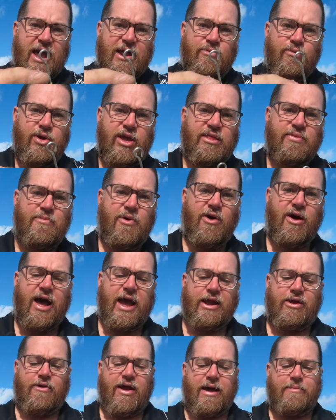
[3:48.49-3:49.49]
and with
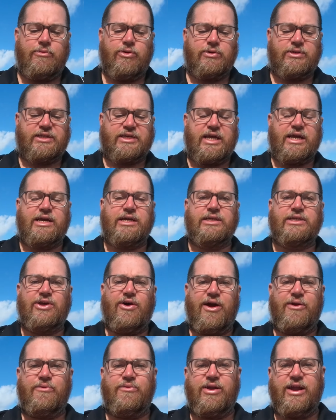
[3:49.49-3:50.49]
my grapnel sinkers,
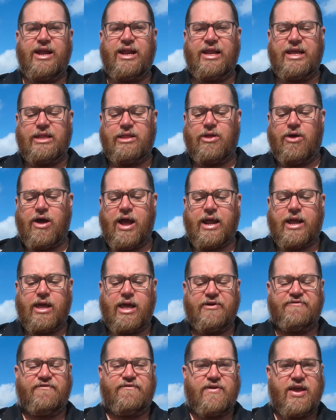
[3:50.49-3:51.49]
I really like
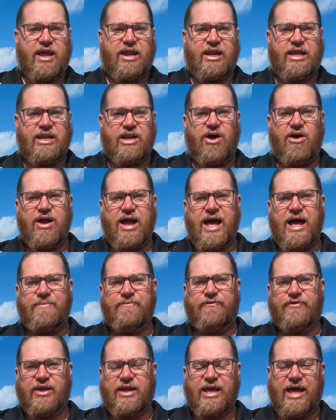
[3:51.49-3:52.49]
a fairly long
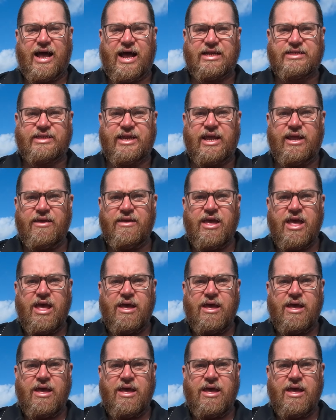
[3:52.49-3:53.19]
arm for casting,